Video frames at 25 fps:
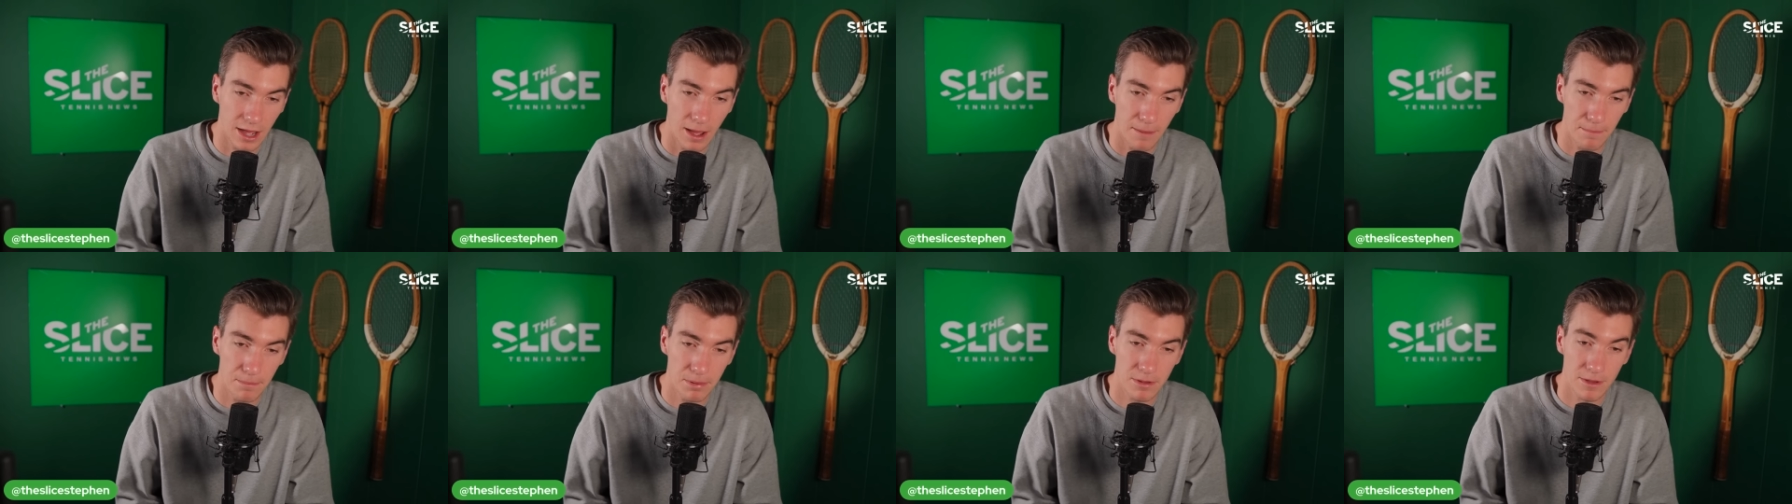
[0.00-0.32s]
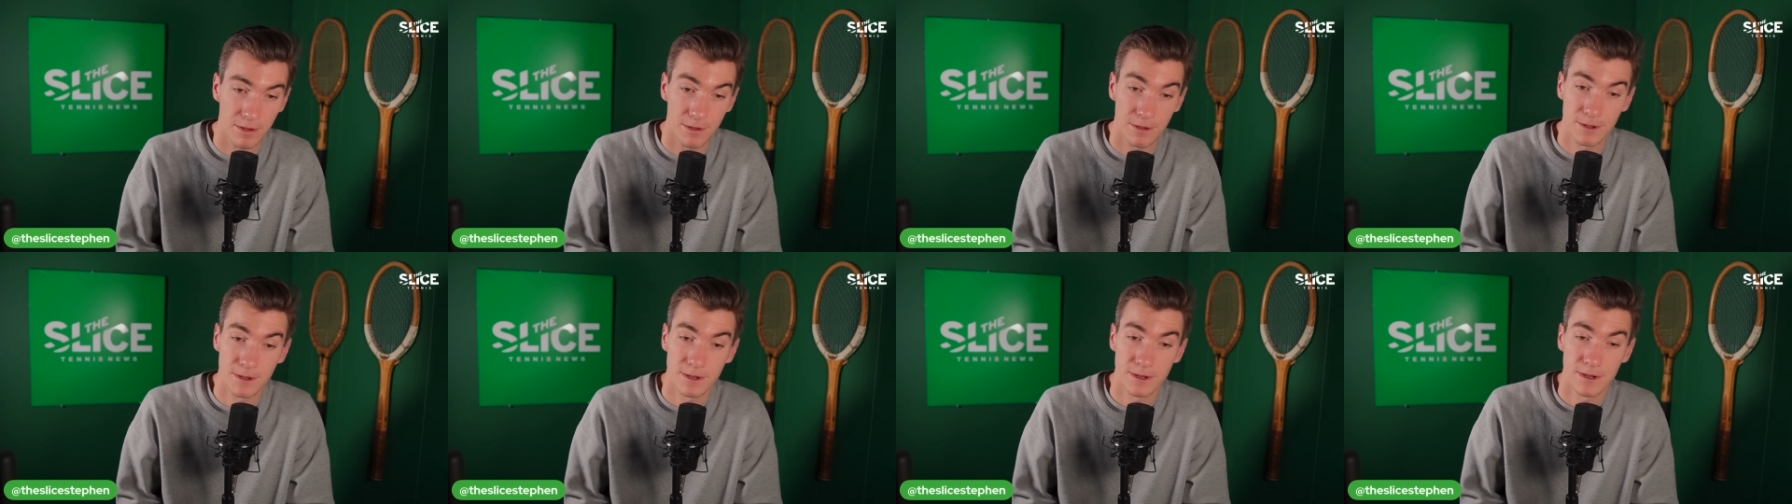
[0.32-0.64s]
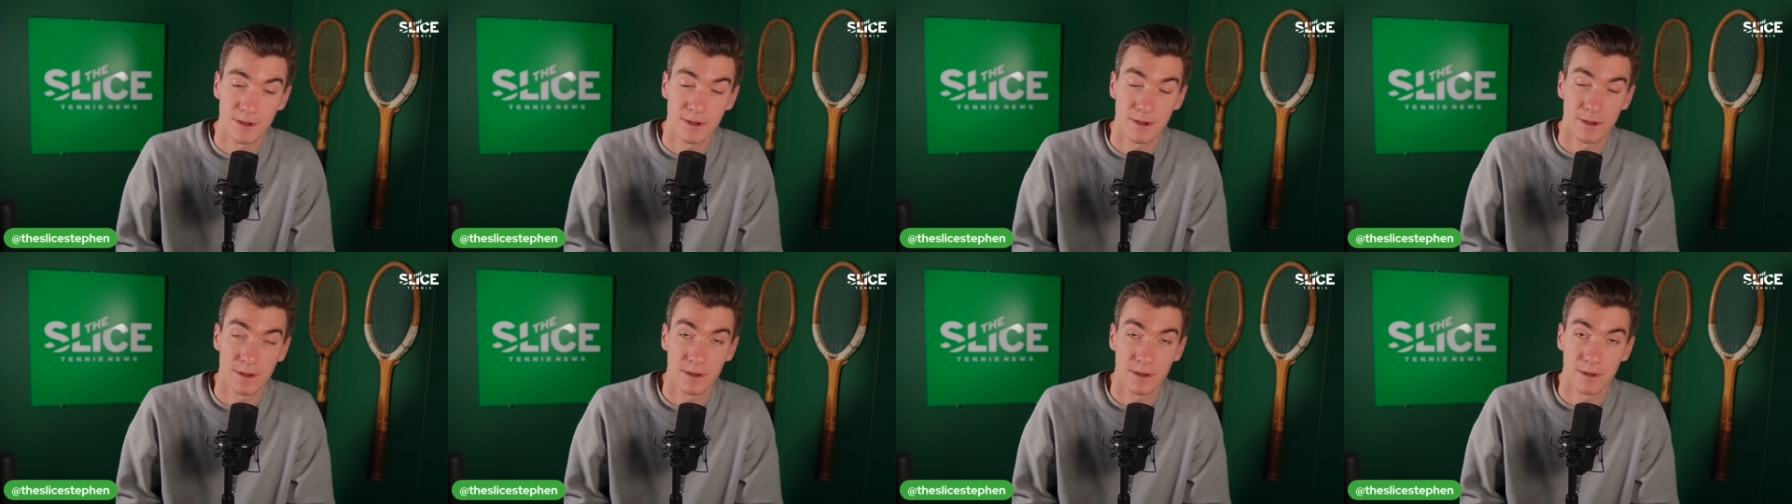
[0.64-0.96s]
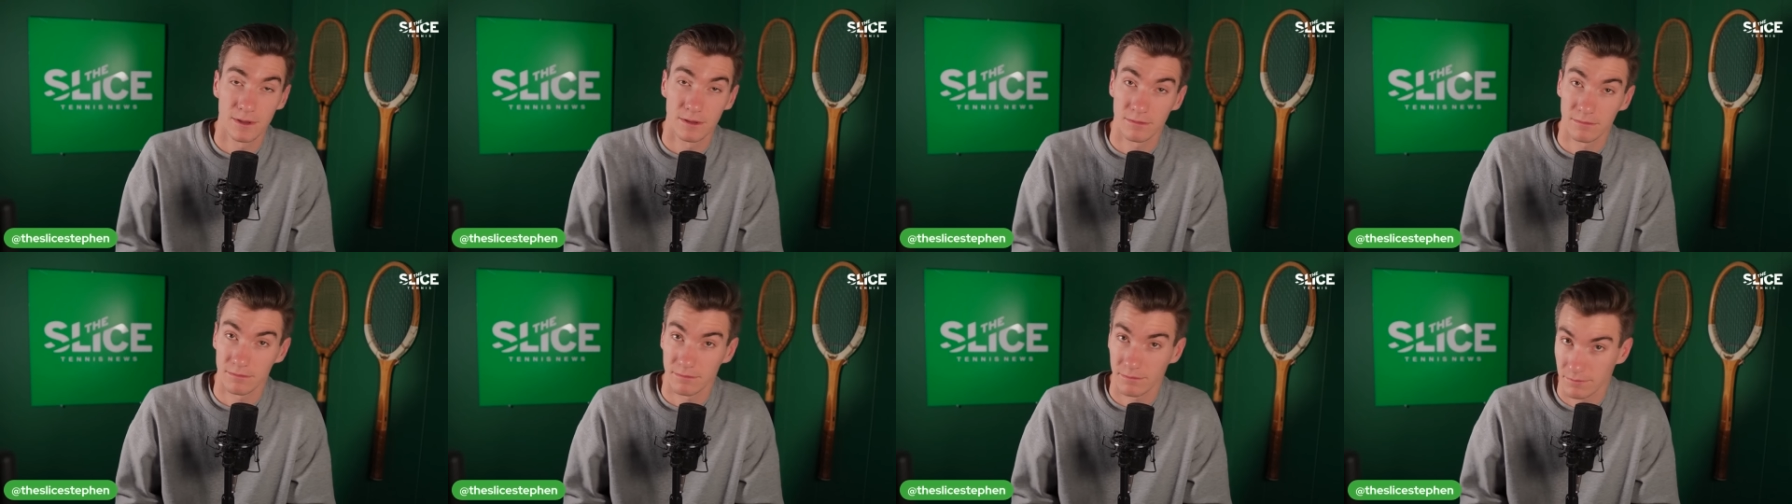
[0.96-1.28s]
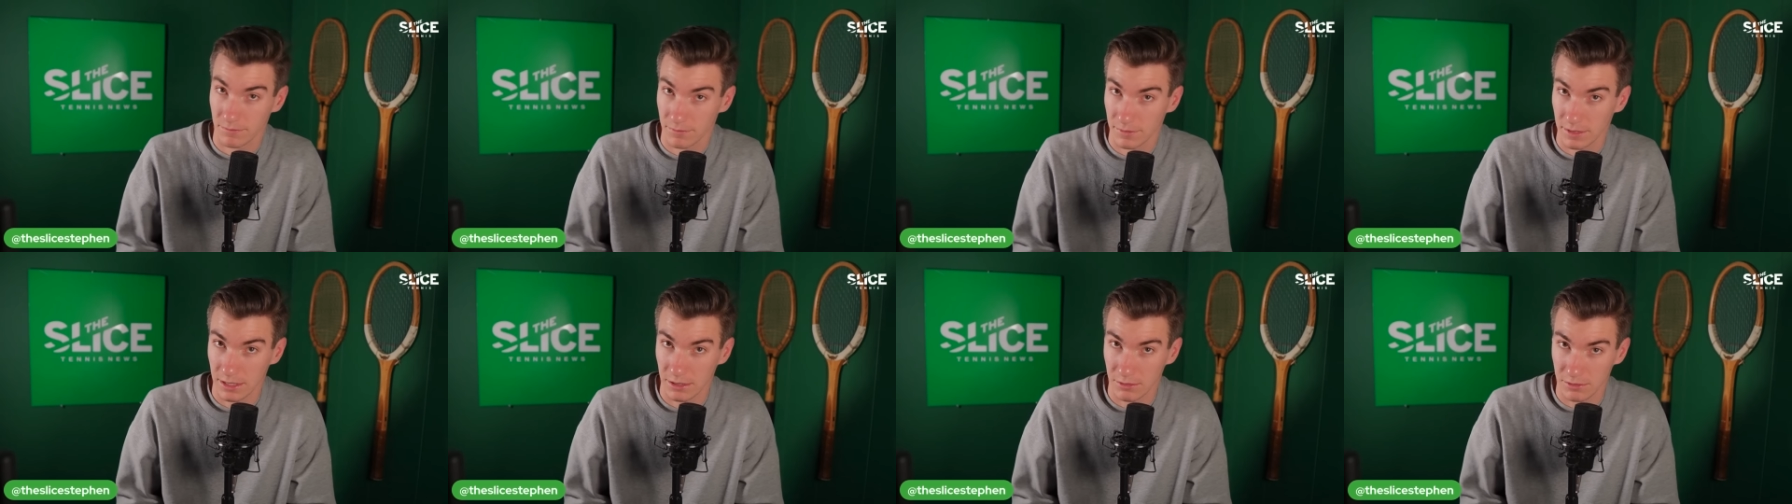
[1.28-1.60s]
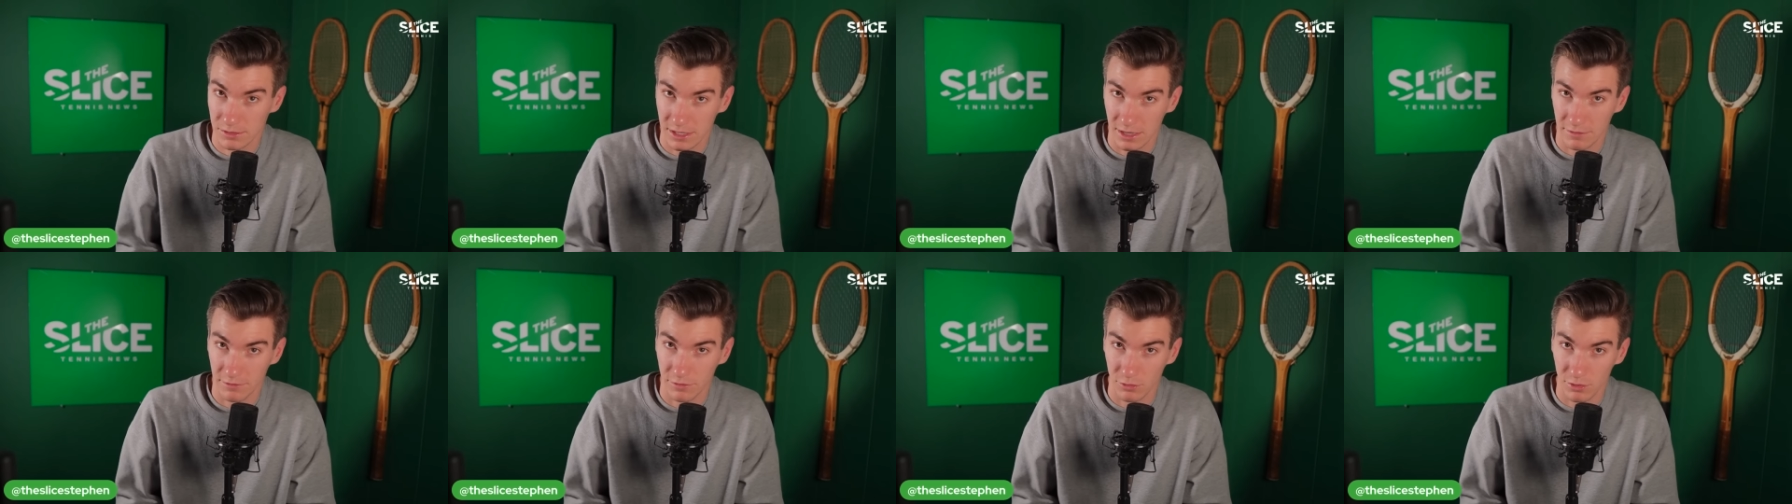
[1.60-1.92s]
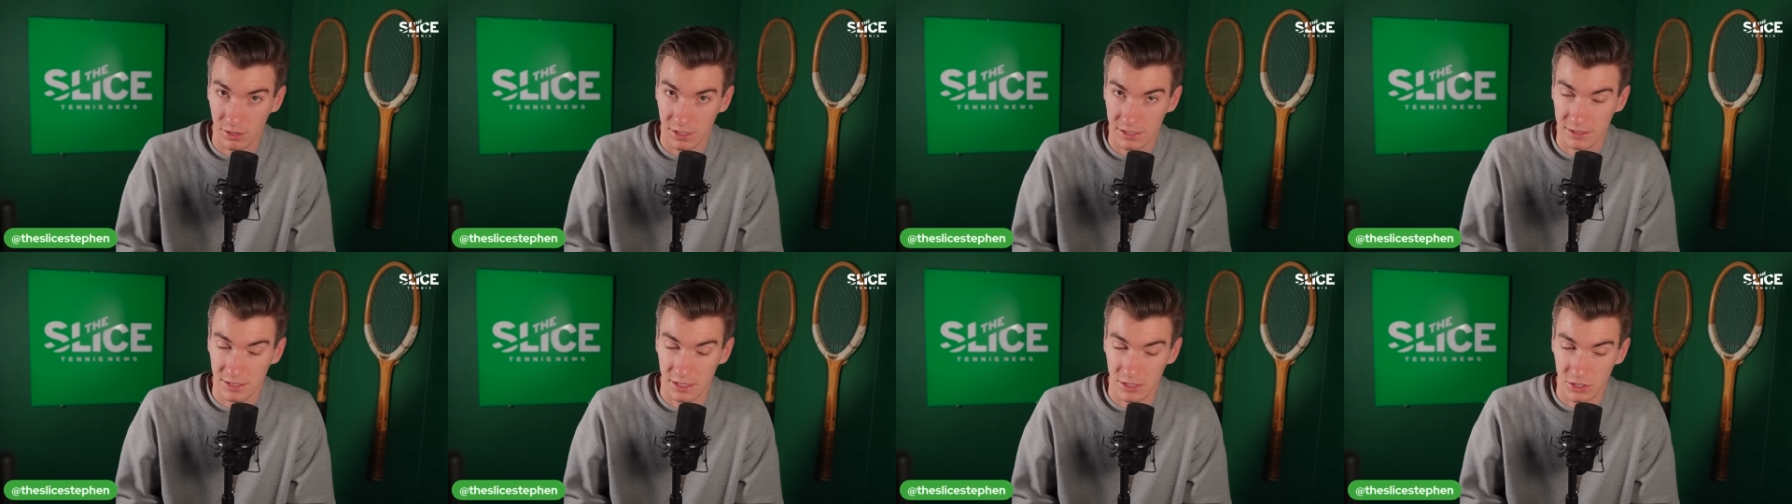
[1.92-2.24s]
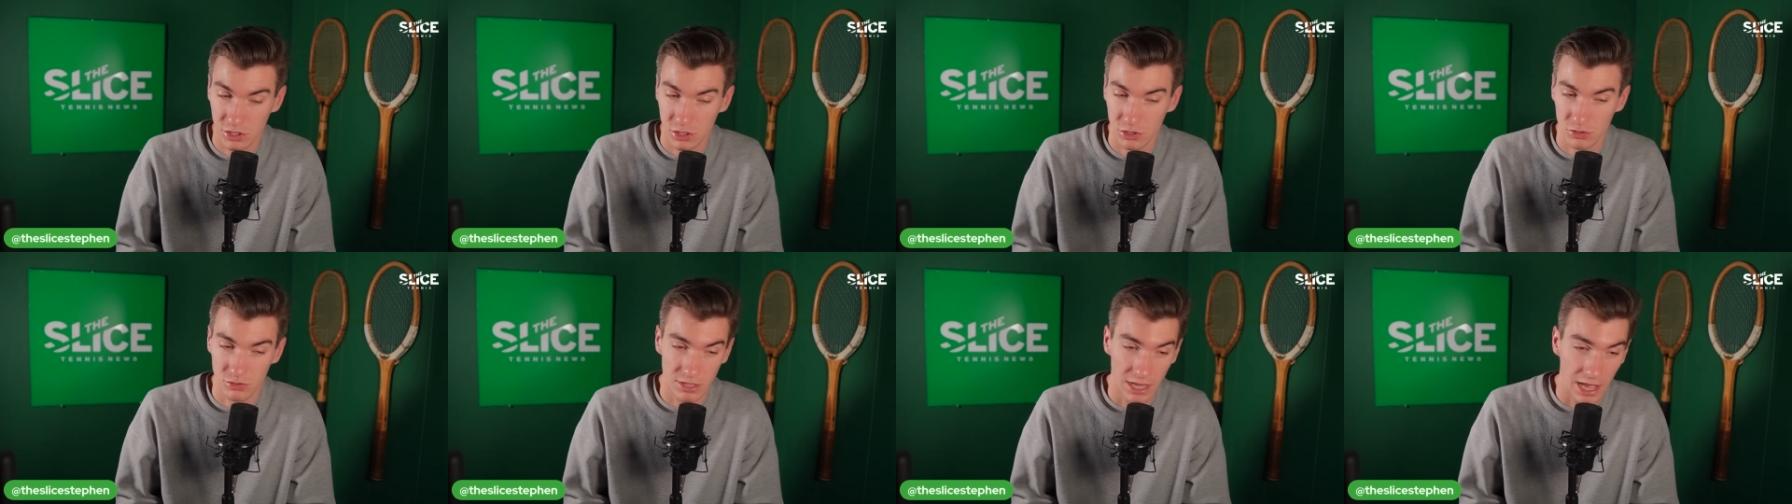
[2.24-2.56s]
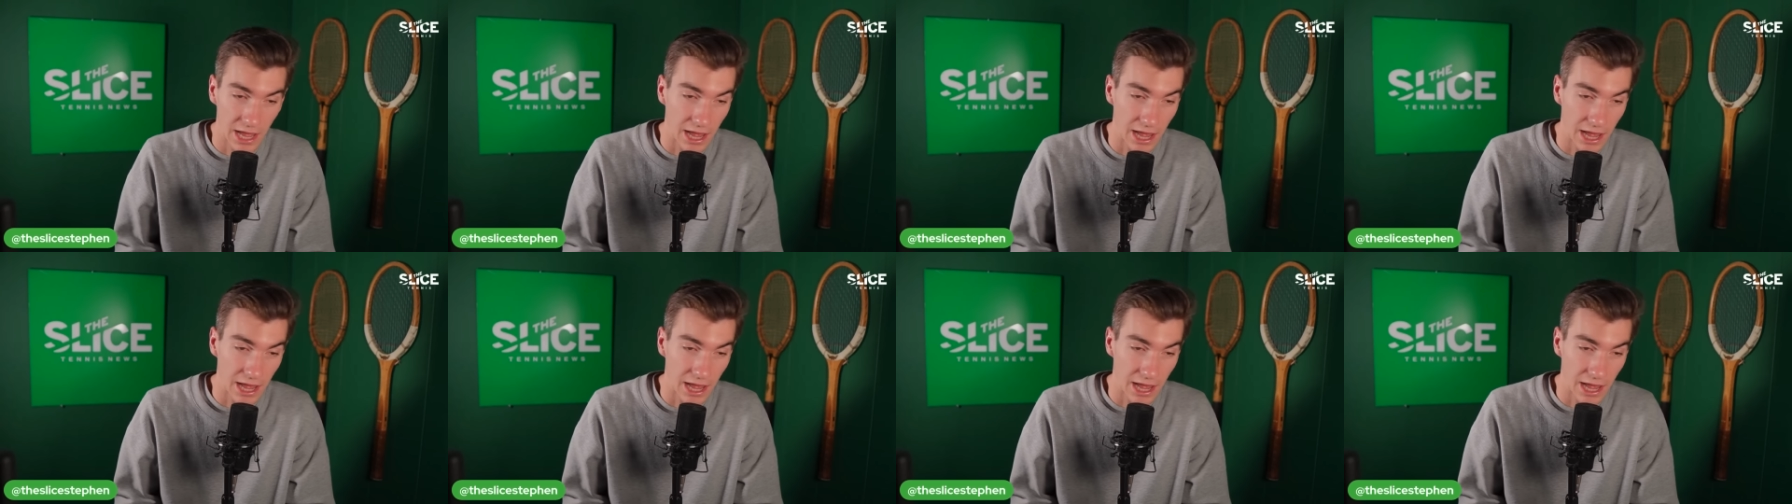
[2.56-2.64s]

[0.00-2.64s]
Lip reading: Cup, he was having wrist issues.